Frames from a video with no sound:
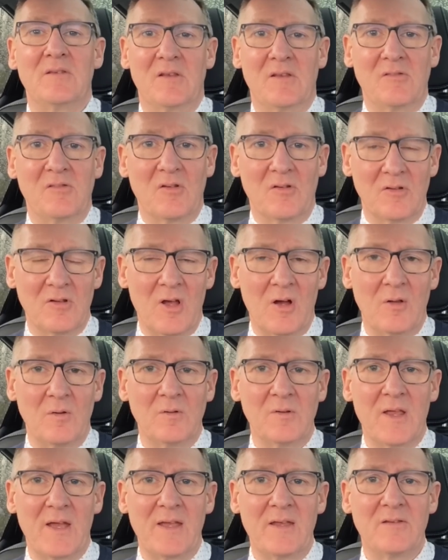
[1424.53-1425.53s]
It's got
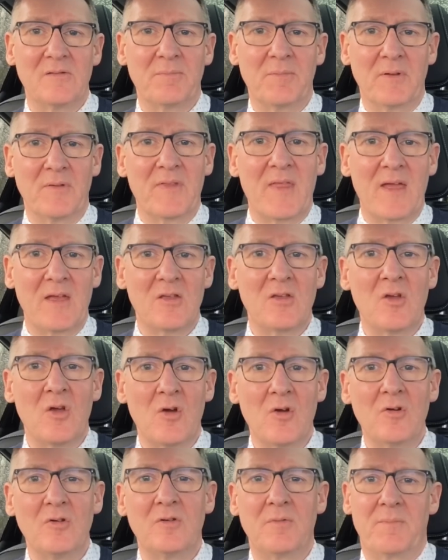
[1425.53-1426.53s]
cold gate, but that
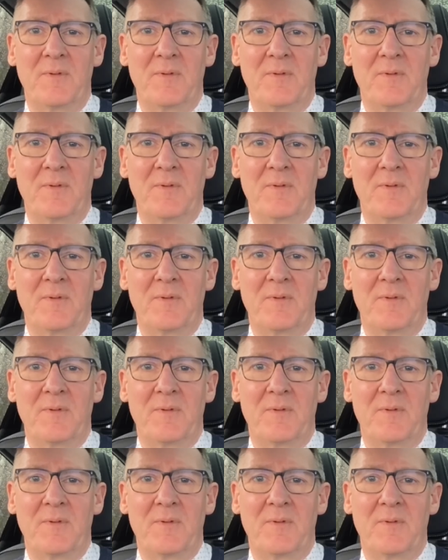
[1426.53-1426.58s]
could